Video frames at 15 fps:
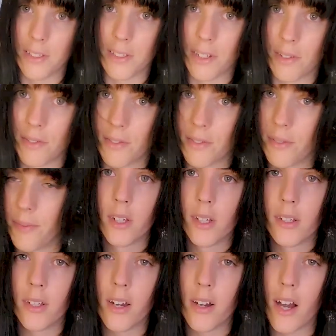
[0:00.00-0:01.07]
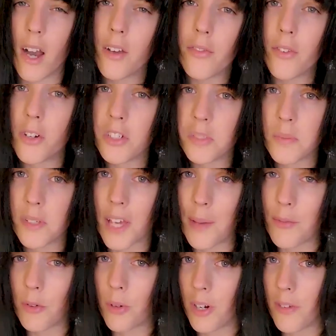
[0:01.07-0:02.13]
stuff. Now I first
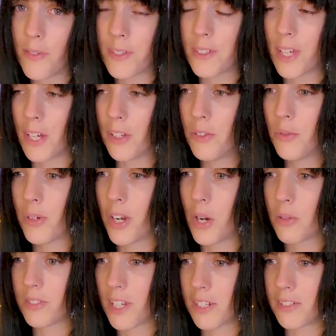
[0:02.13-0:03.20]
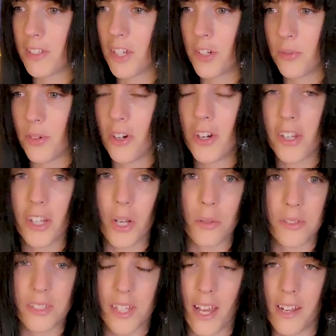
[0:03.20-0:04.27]
became aware of the sale when I was actually at work and I
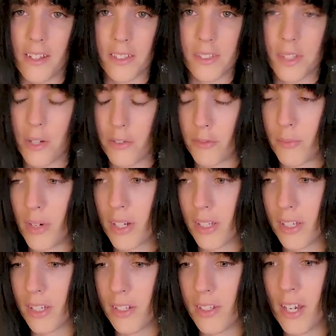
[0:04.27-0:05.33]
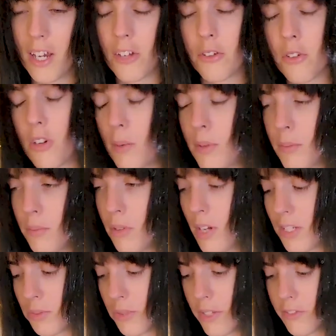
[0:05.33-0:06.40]
was scanning stuff, marking it down or up in
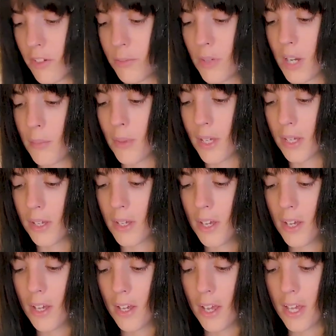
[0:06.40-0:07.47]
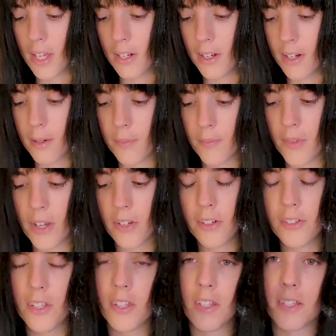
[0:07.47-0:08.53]
price, whatever it might be. And I
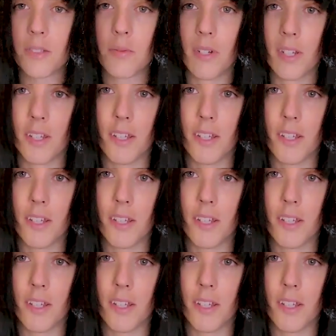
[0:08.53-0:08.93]
got to this one